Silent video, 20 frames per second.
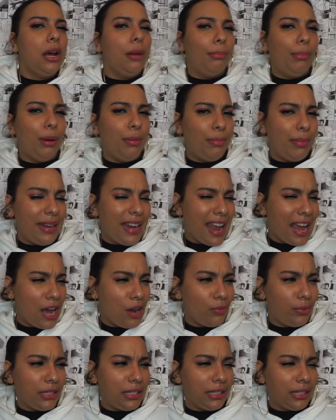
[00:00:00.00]
but now
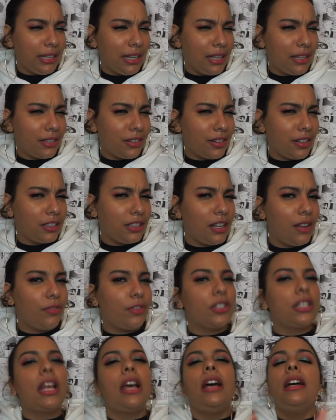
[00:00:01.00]
we're together as
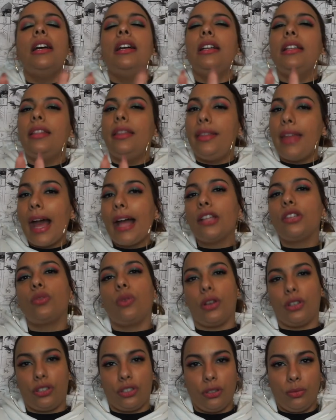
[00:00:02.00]
lovers, that's
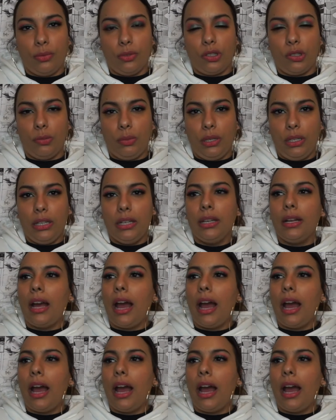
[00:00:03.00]
questionable to me.